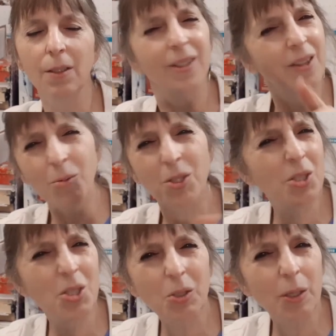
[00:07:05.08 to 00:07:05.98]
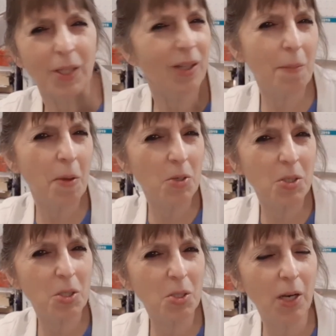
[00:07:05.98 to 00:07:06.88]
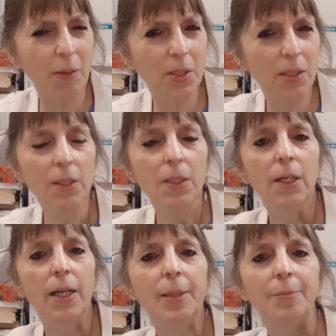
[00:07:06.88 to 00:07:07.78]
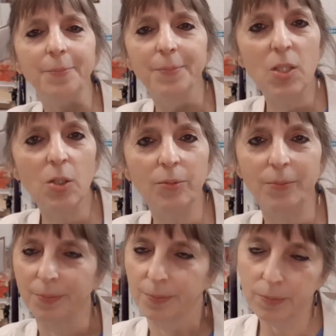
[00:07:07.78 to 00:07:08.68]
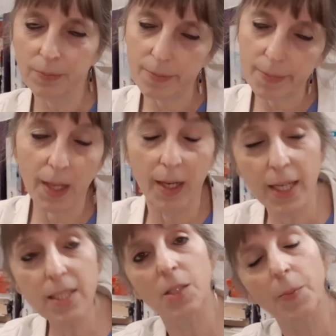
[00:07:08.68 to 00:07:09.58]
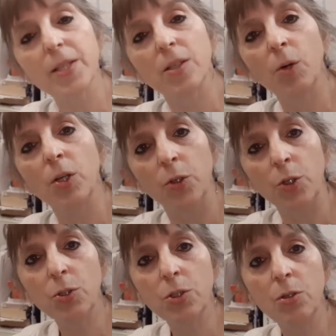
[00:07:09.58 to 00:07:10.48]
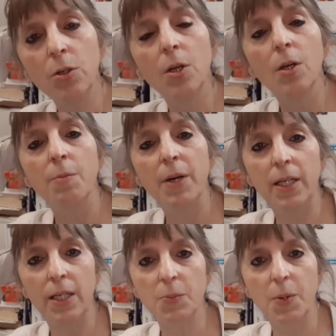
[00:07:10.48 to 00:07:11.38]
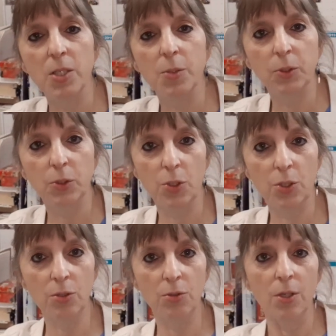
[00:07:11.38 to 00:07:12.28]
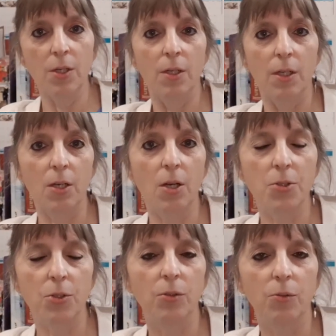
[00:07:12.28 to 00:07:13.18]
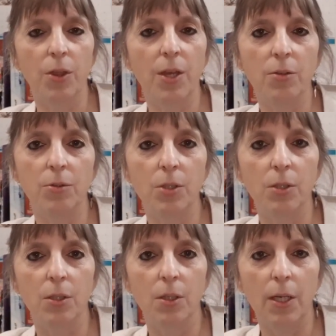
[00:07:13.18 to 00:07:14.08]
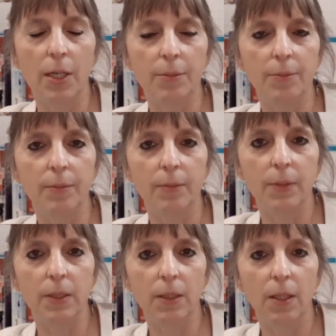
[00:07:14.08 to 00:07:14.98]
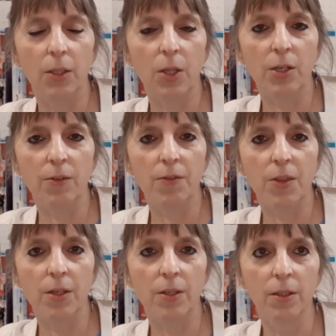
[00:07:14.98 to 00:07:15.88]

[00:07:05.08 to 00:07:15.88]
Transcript: there wasn't a script, how come there wasn't a script? So I guess it depends on what you're used to, but it is possible to do a concert without a lot of the,